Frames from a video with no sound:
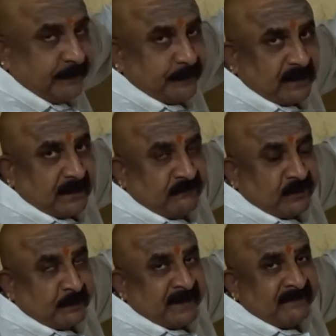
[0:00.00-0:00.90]
keep
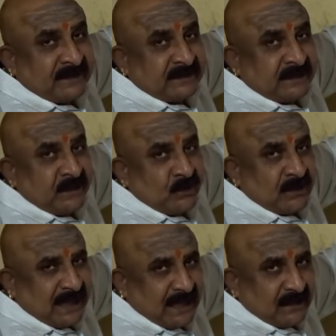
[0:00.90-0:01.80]
for Parivartana
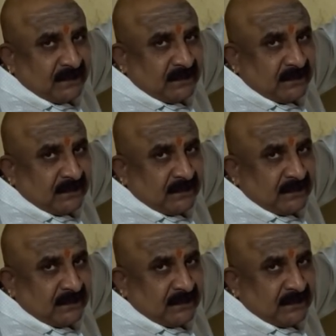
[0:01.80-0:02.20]
Yoga,